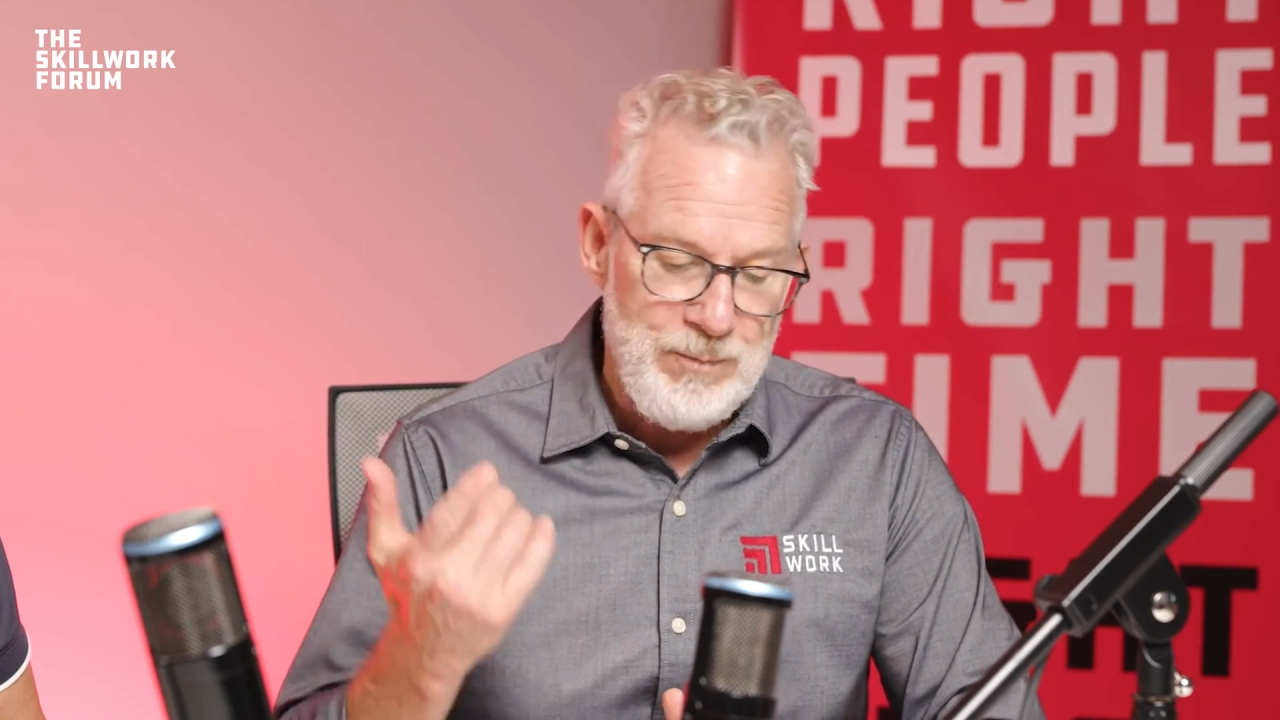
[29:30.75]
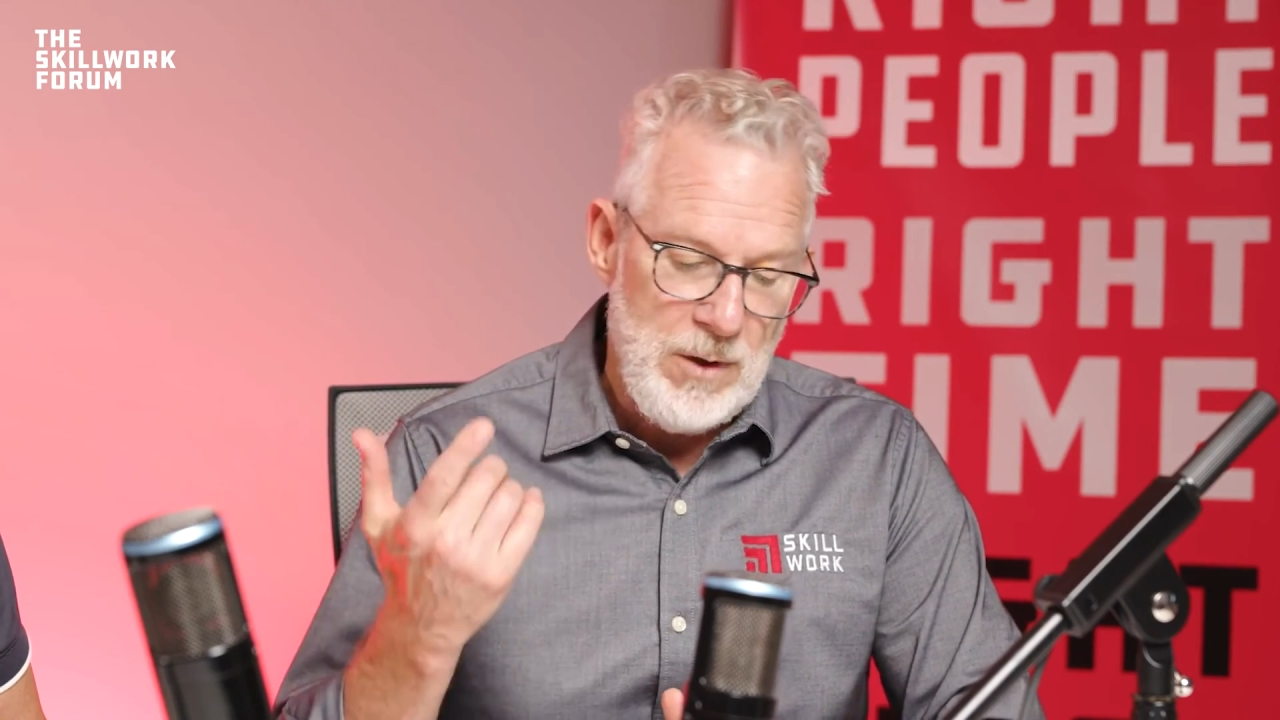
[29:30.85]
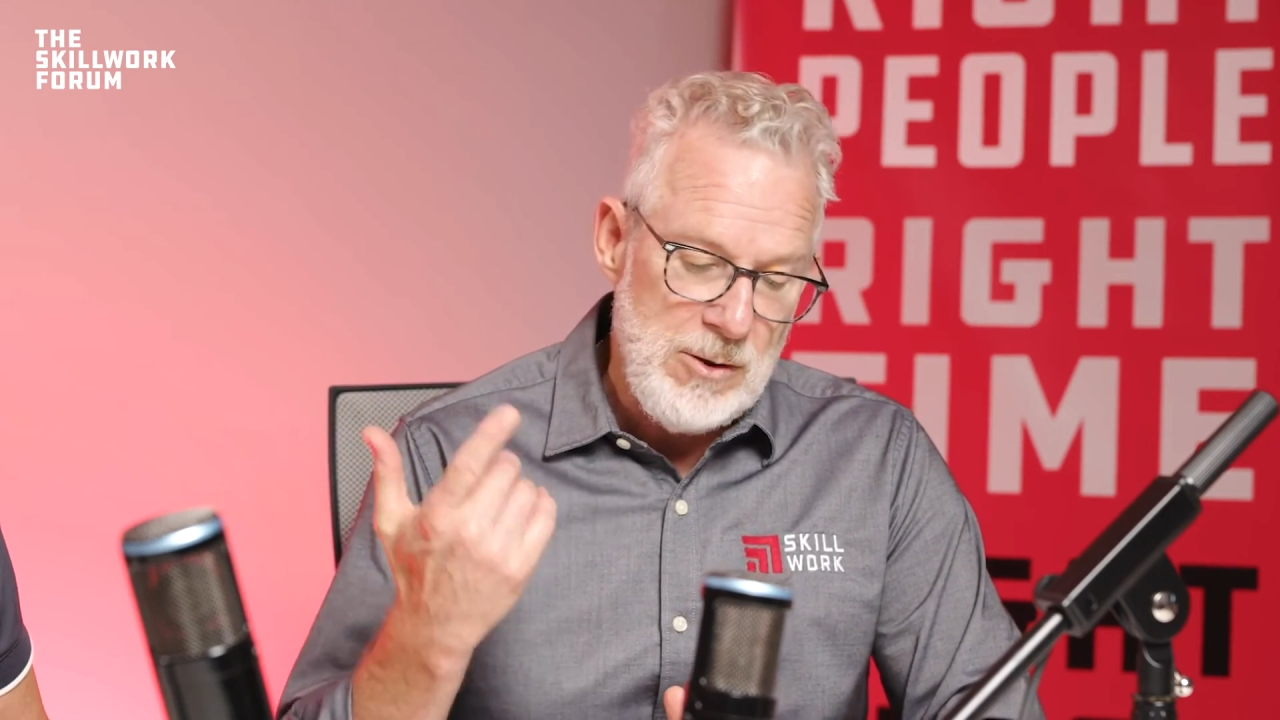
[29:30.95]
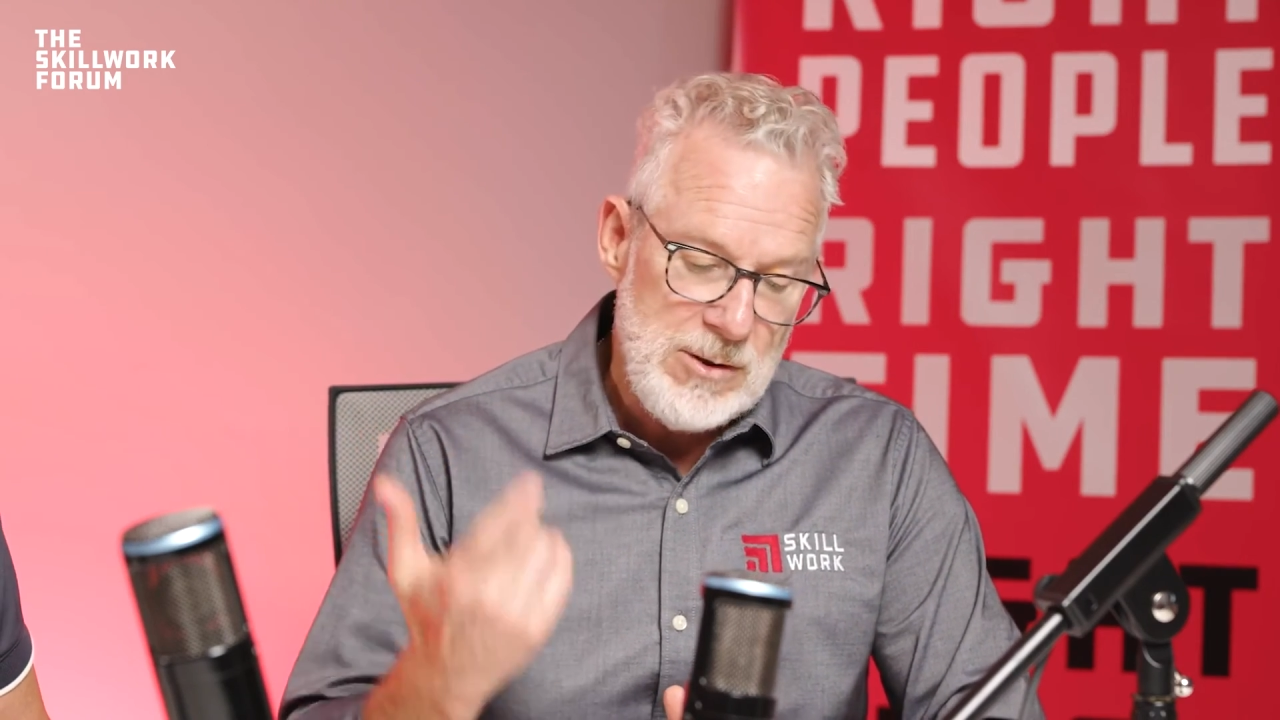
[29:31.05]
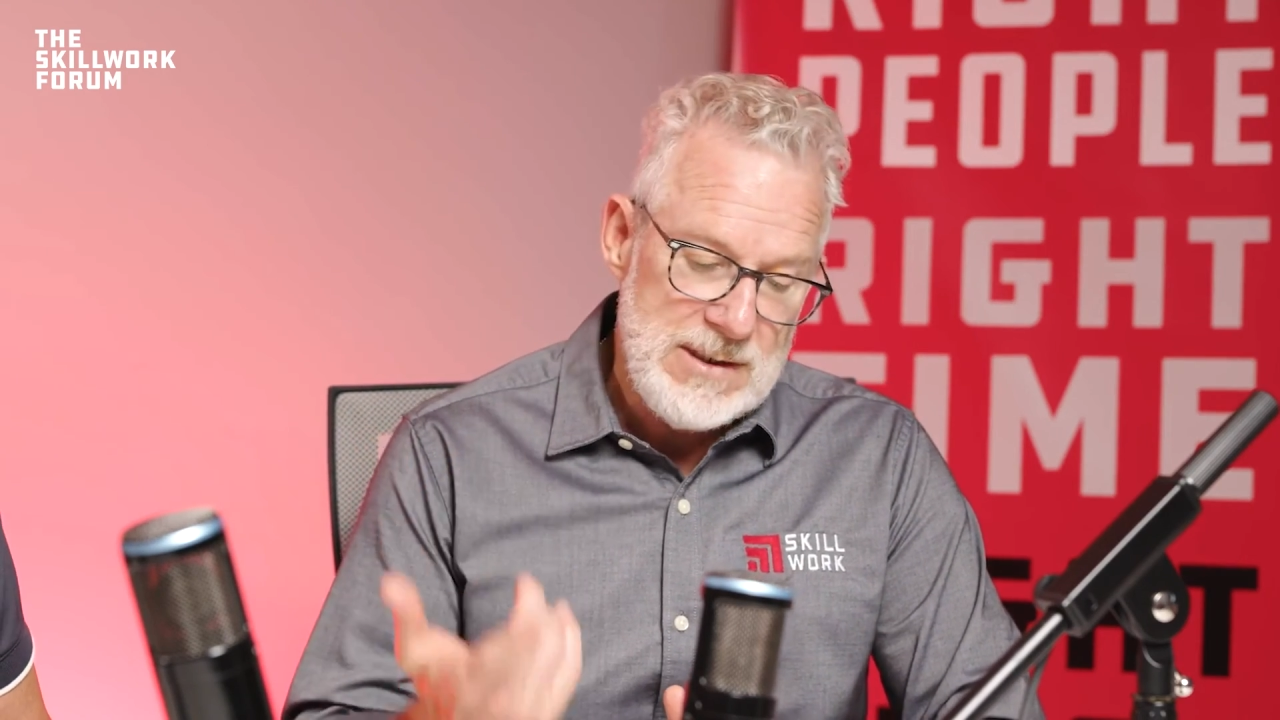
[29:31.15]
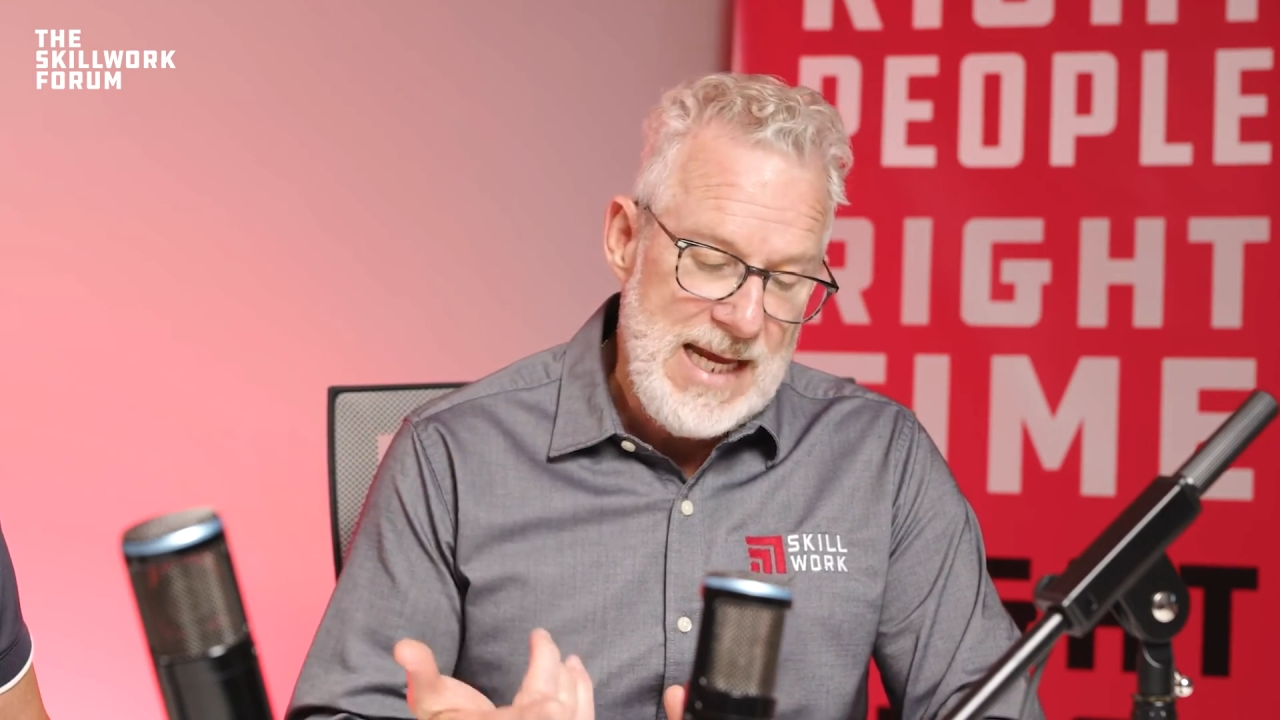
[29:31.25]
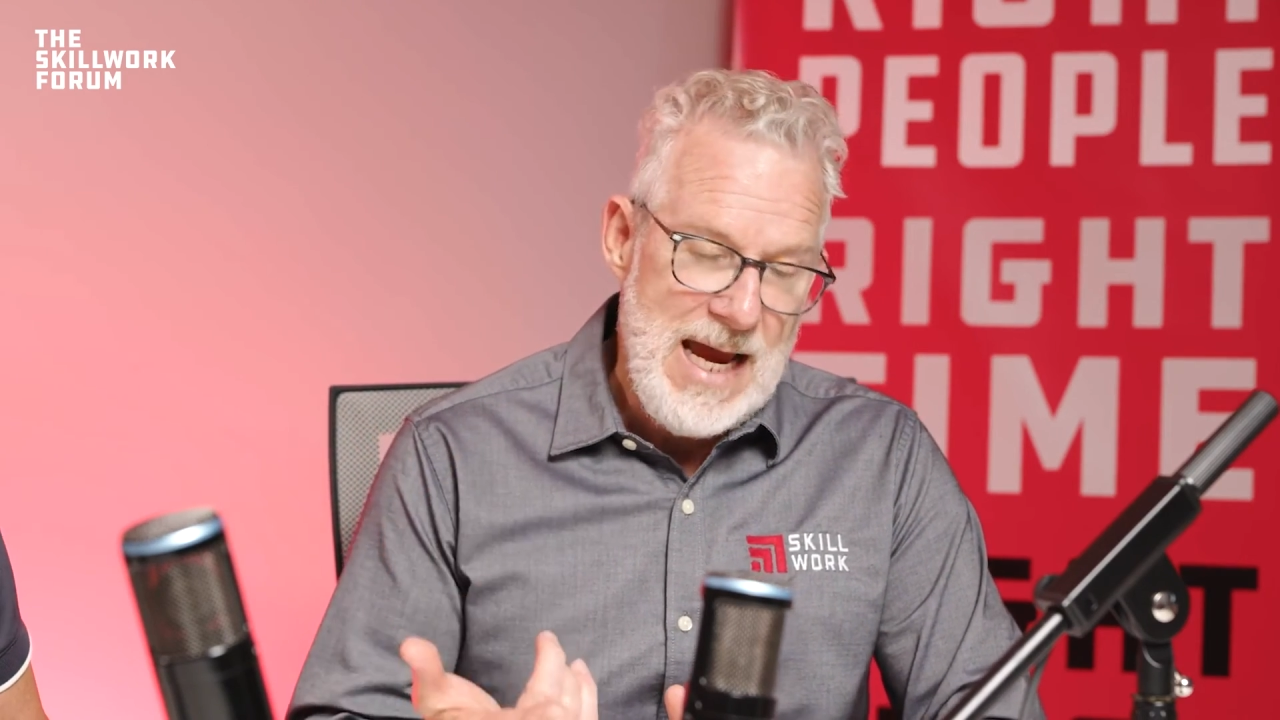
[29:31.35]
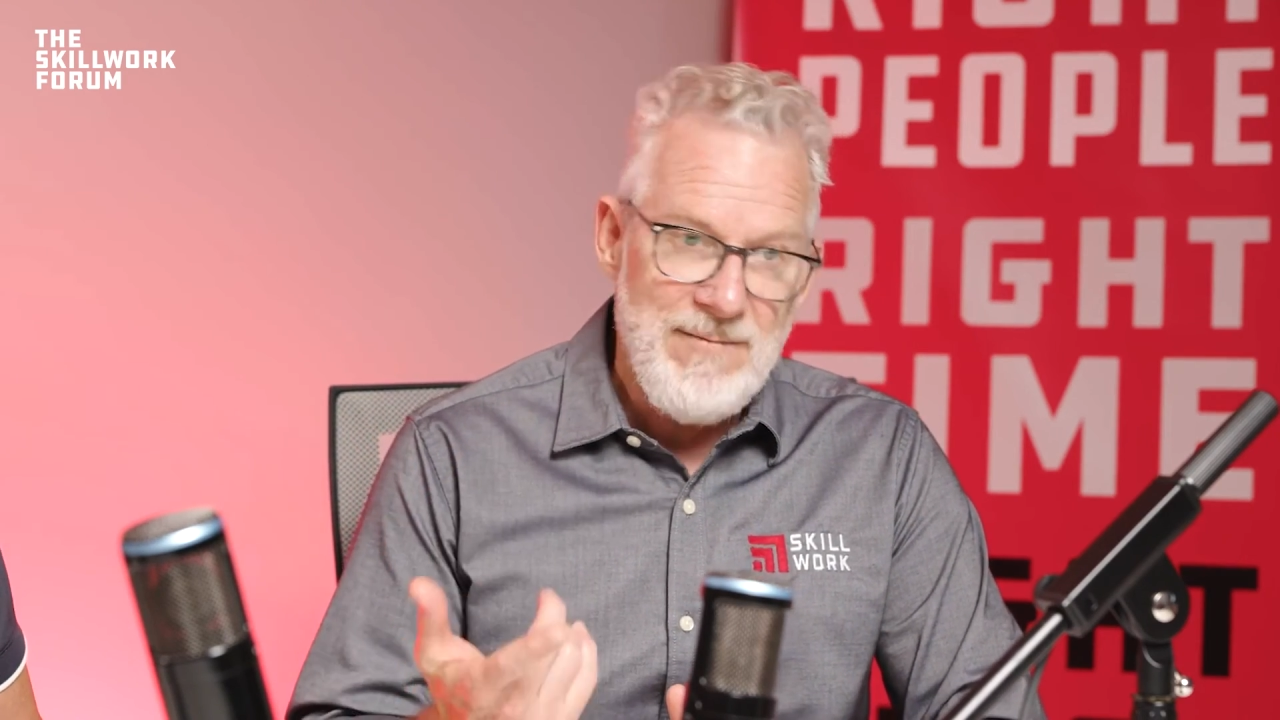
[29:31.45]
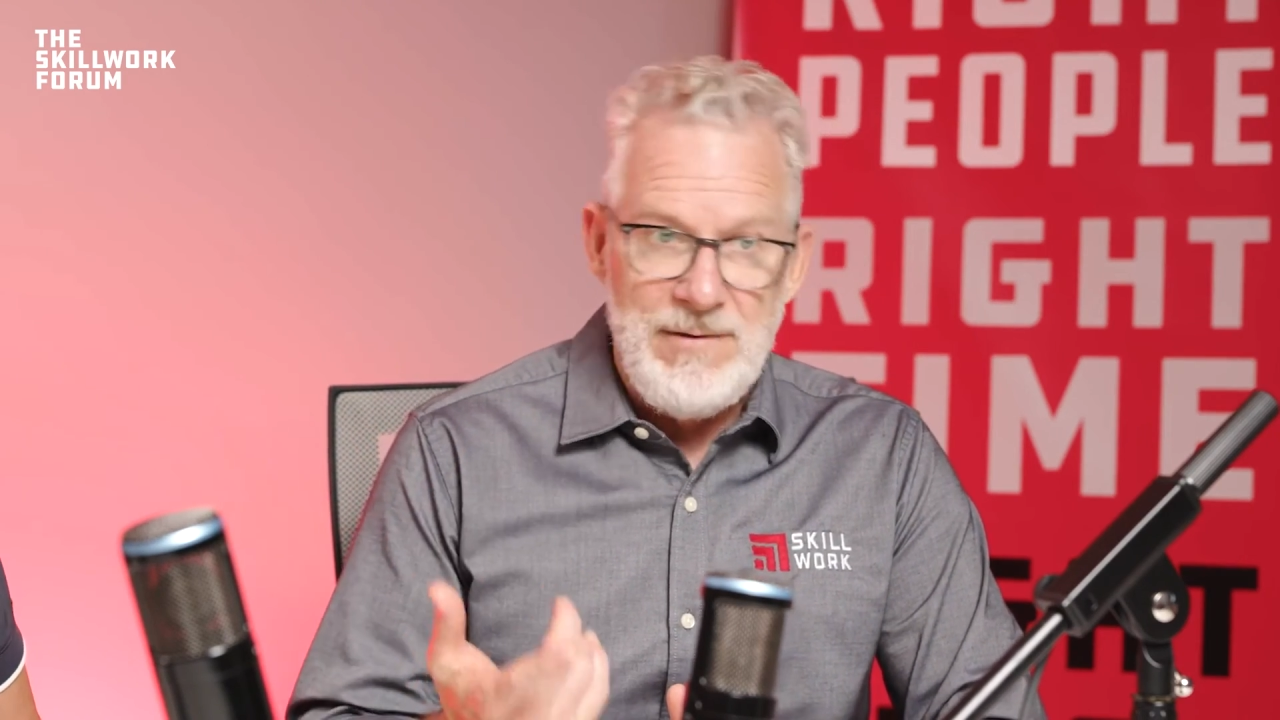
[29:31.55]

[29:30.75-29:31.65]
your staff